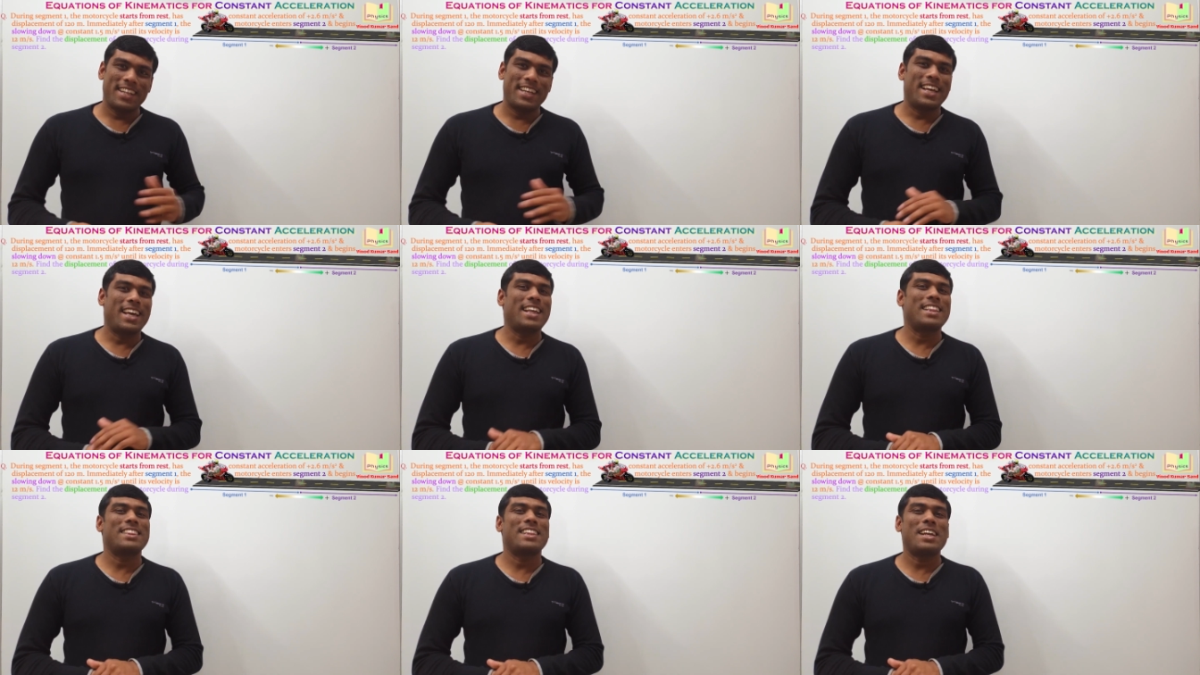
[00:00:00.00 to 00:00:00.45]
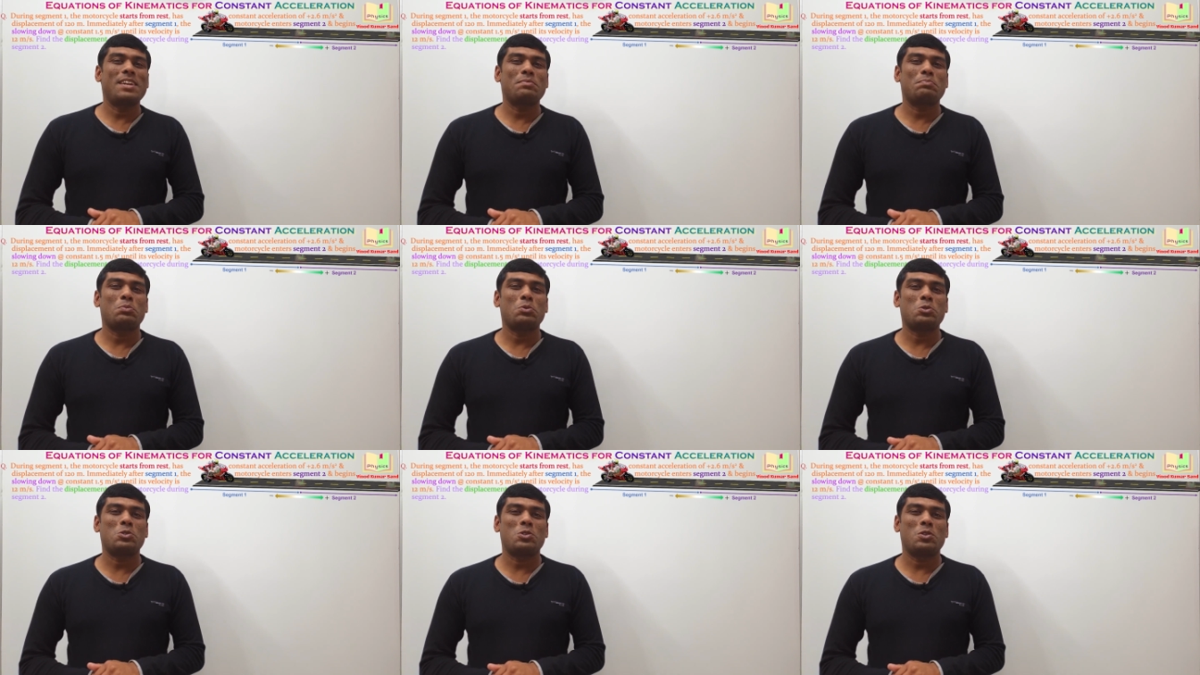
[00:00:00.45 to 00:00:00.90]
and then
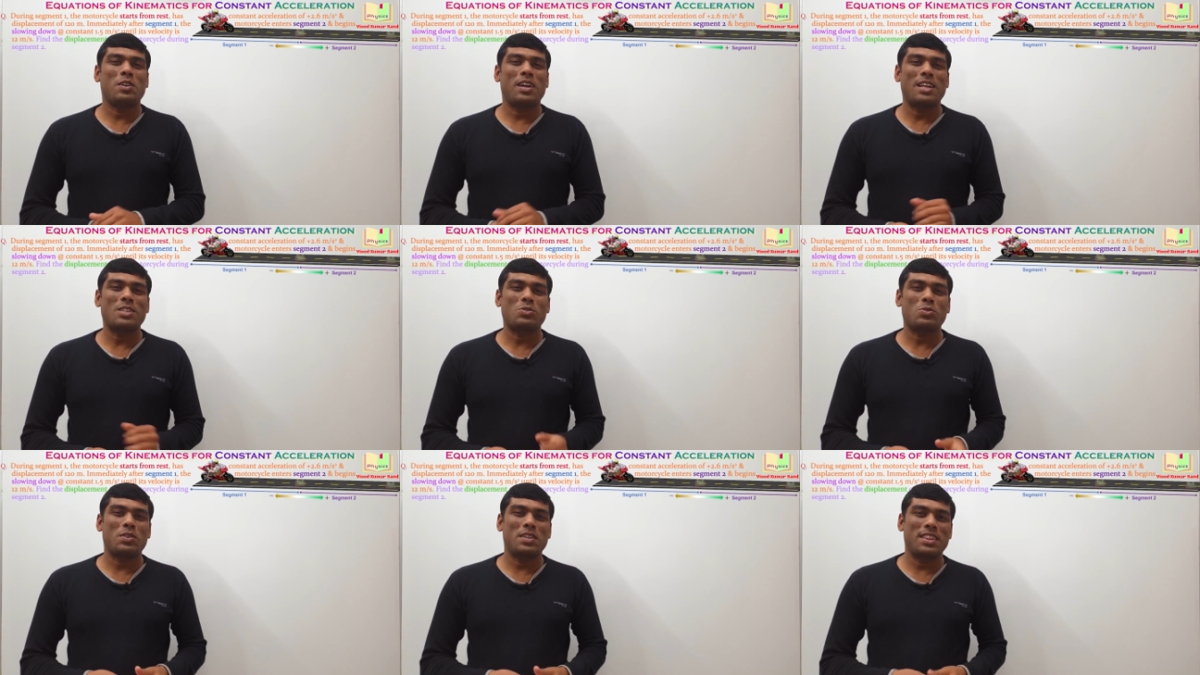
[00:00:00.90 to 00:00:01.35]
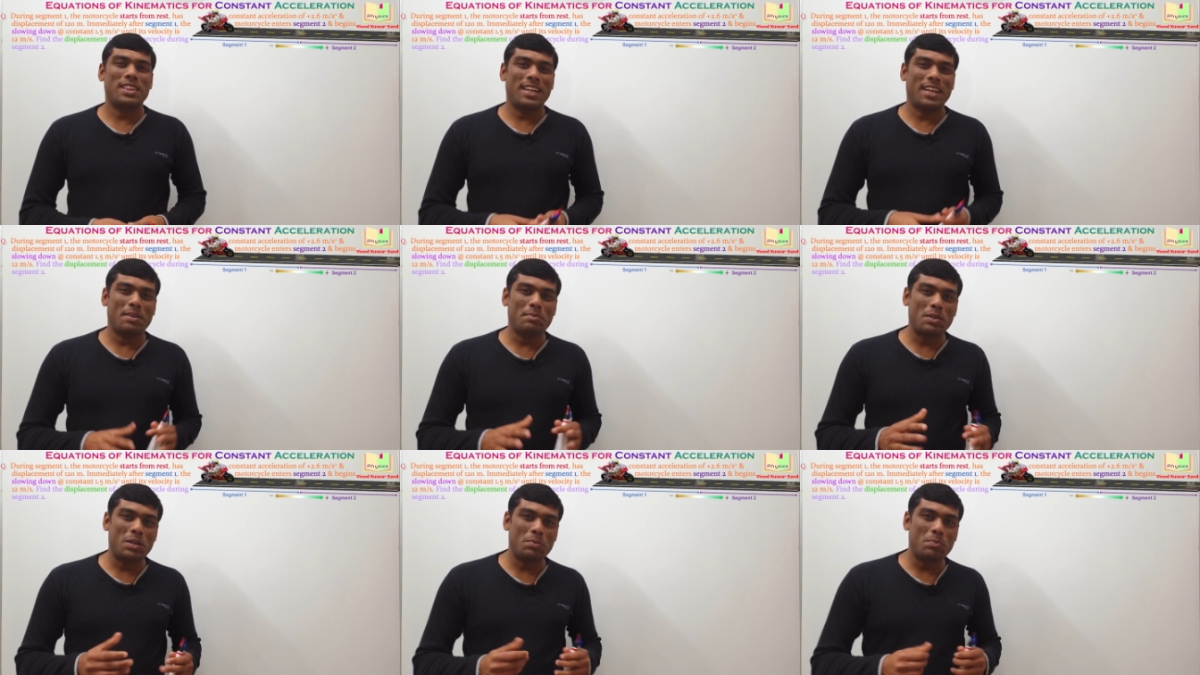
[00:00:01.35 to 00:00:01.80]
post your answer in the
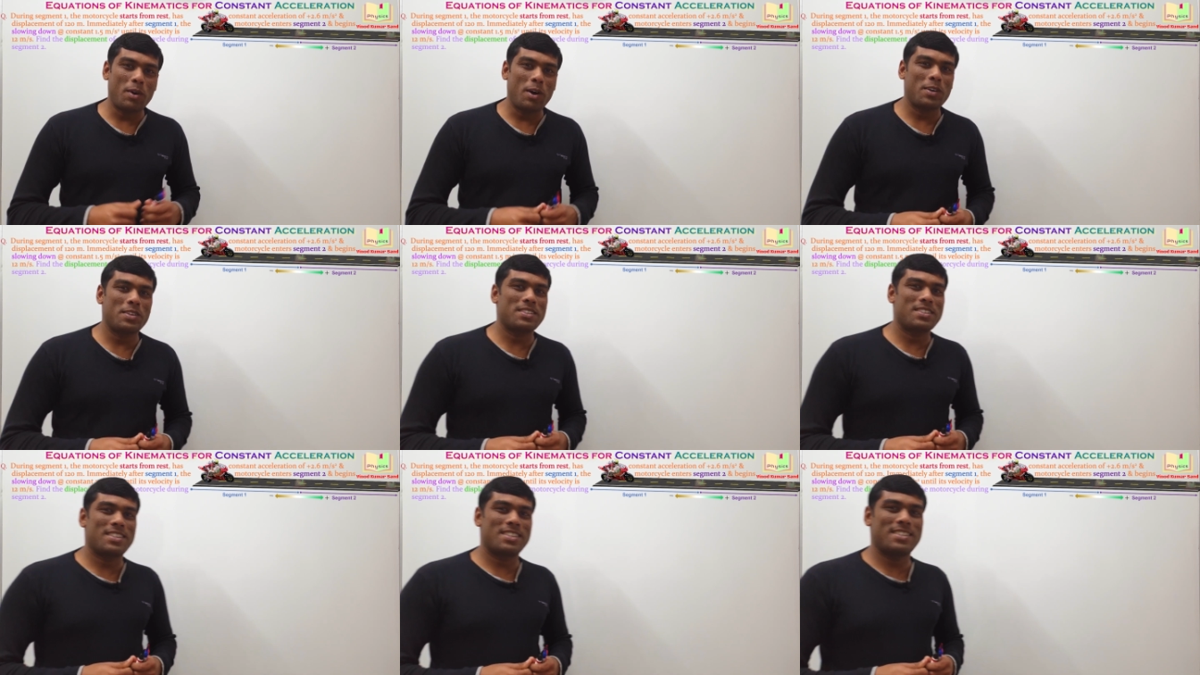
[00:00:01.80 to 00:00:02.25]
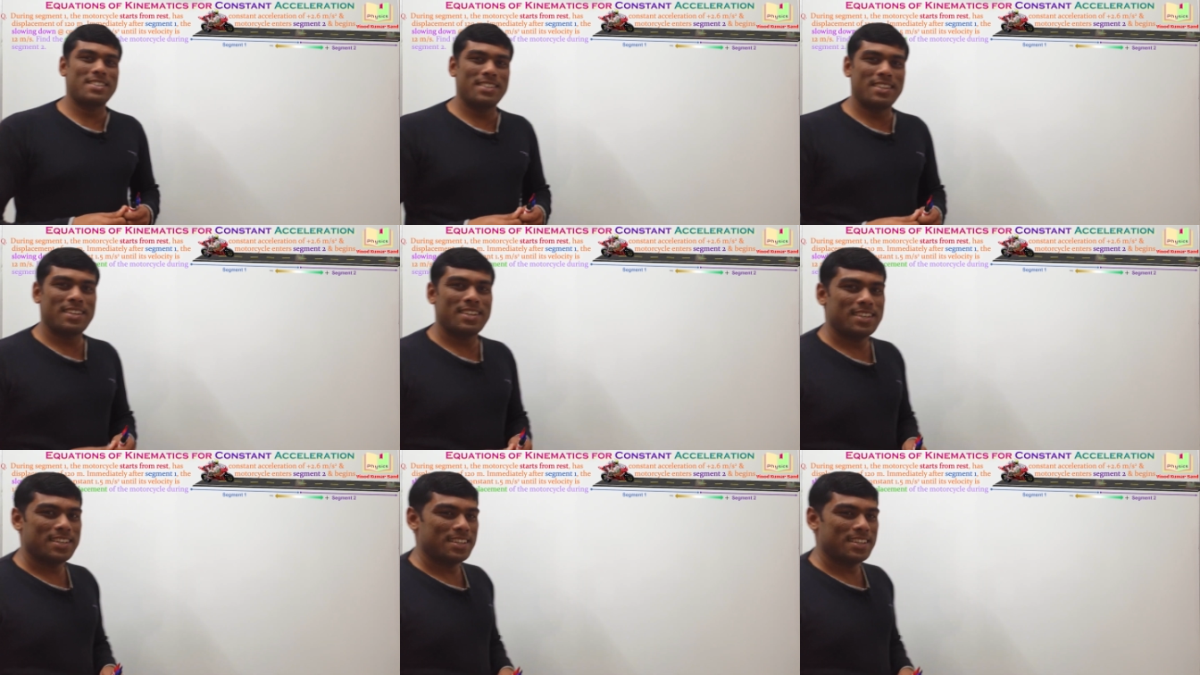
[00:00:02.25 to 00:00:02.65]
comment box.